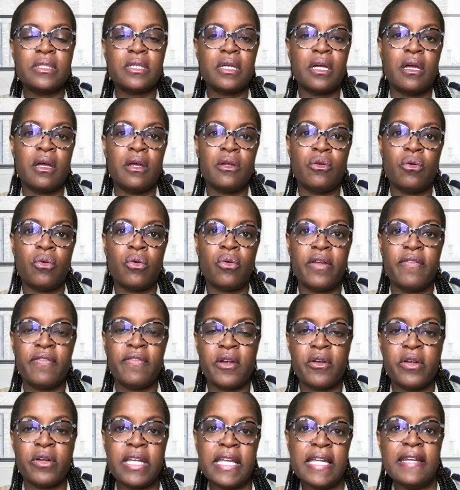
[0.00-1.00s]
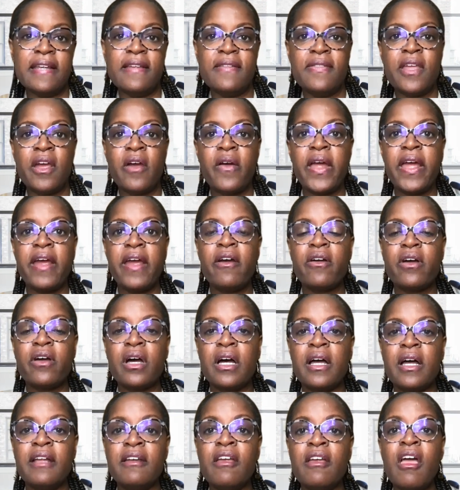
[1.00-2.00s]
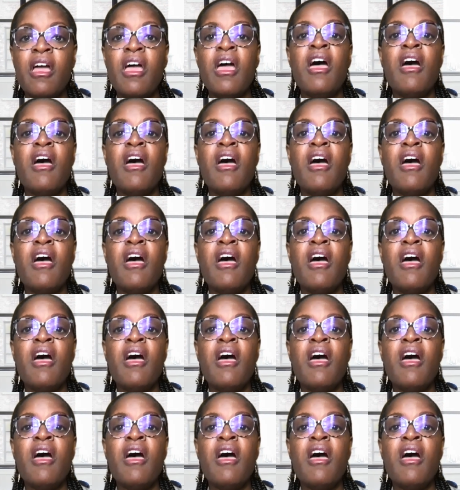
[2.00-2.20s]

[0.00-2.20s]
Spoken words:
done or if they're getting their hair cut,